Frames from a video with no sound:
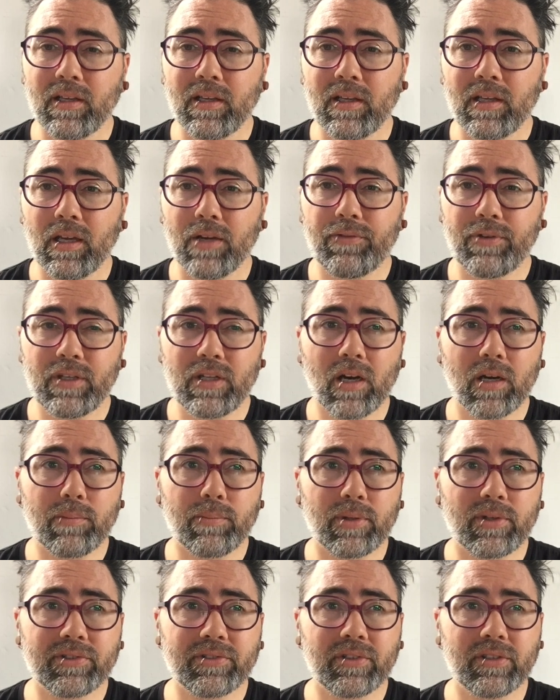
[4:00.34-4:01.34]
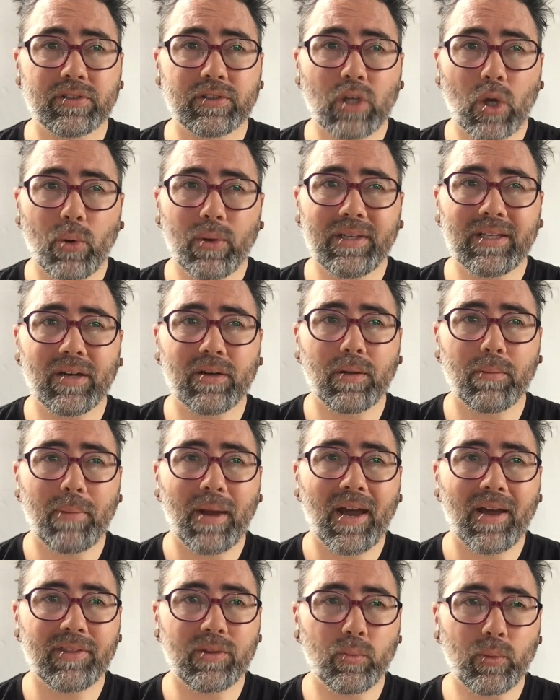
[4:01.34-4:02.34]
If a young person is going down a
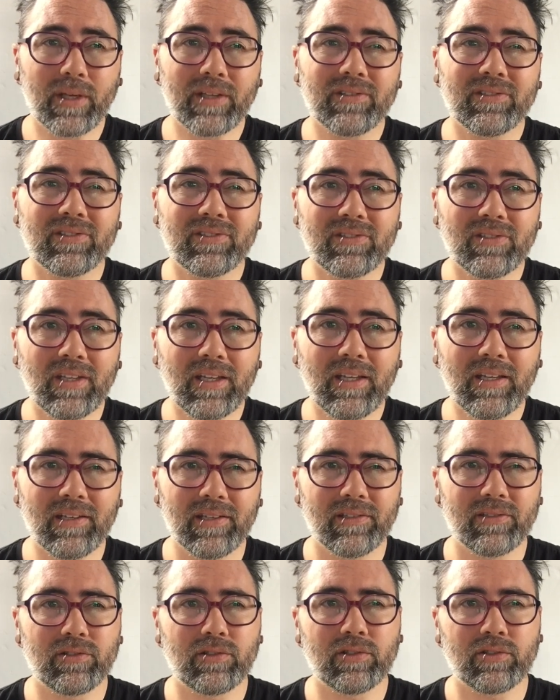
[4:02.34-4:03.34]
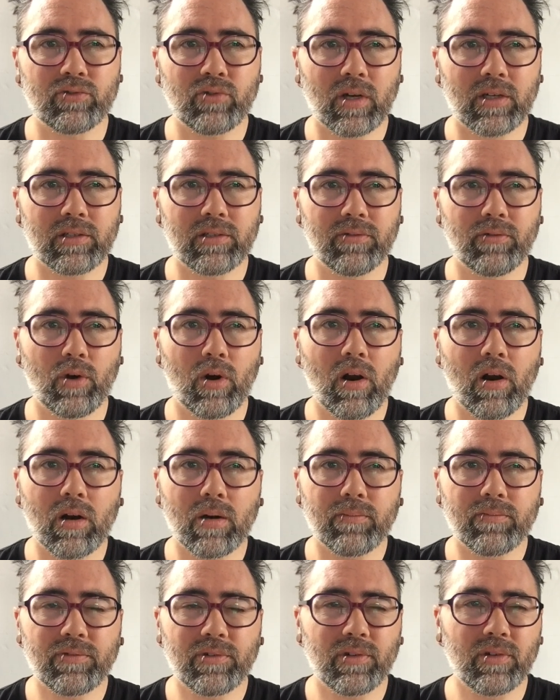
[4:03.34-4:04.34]
path that we can see is destructive or
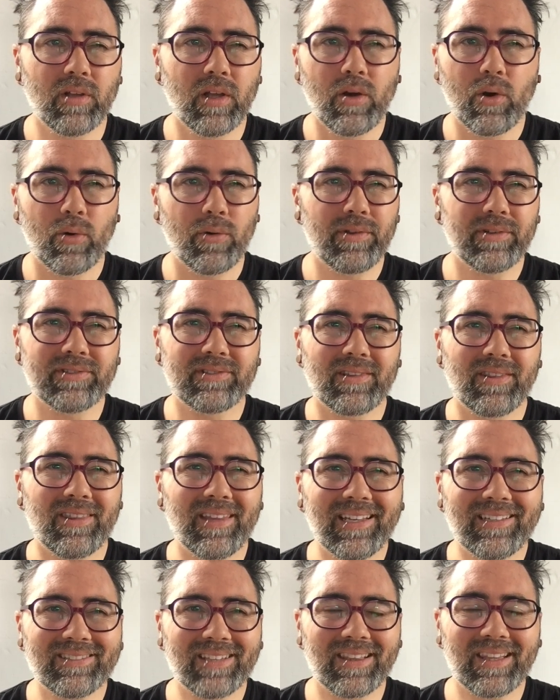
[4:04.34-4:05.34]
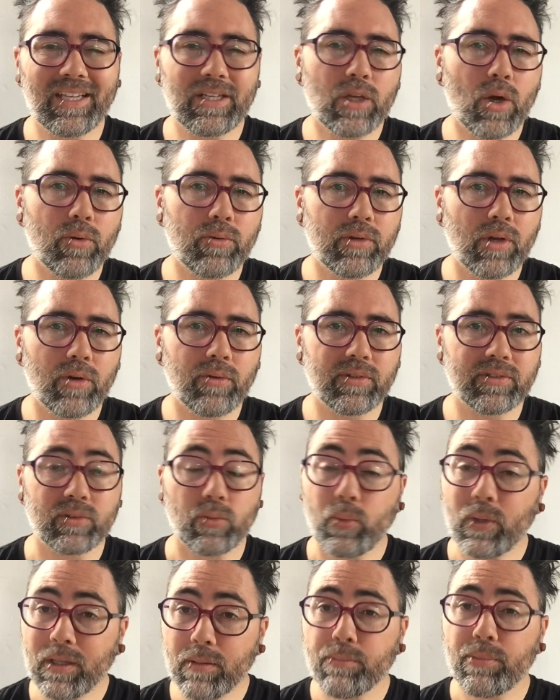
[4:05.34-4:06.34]
harmful, or there's things that they don't notice,
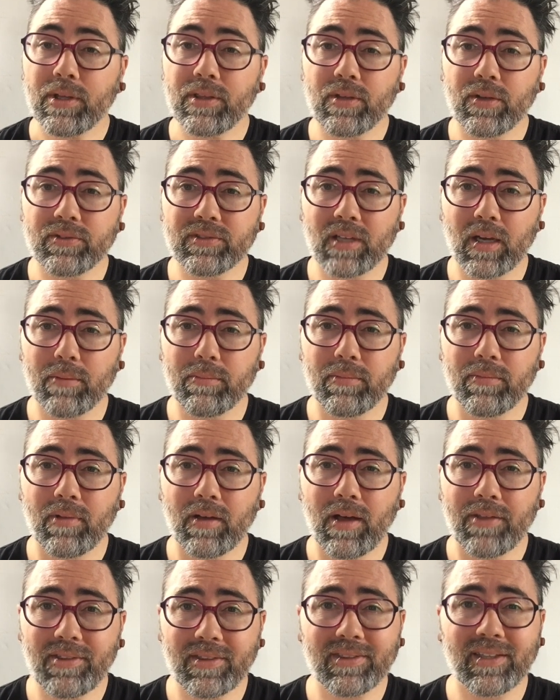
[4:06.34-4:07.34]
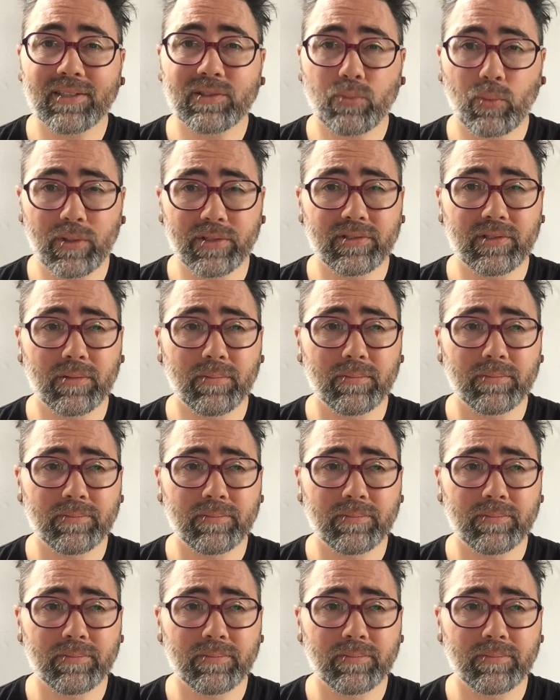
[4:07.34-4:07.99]
we can bring those up. I think that's wisdom.